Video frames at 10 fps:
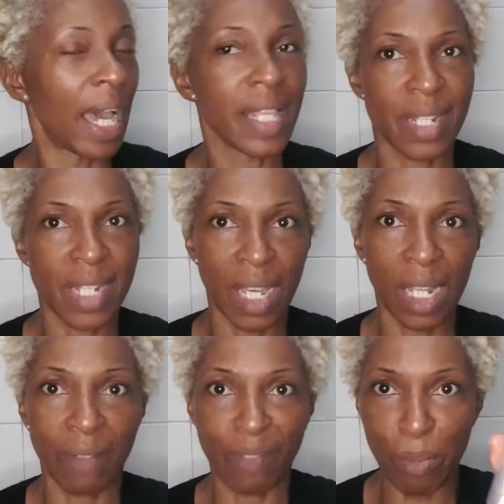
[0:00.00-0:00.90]
It's a
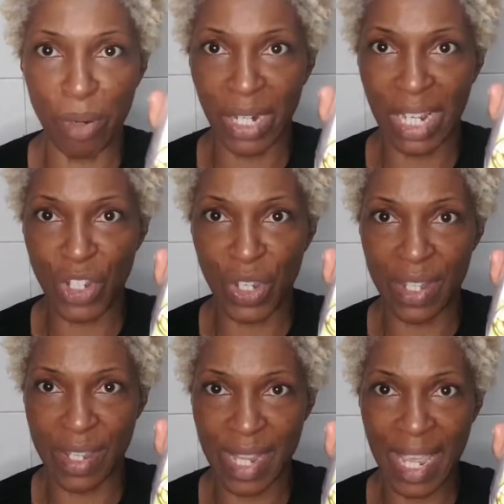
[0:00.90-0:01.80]
Dark and Lovely product, as you
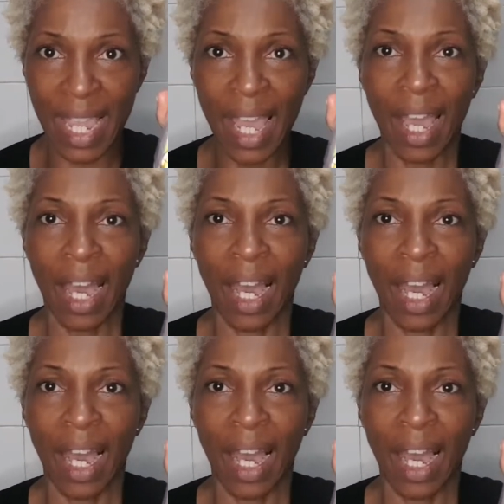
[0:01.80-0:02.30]
can see.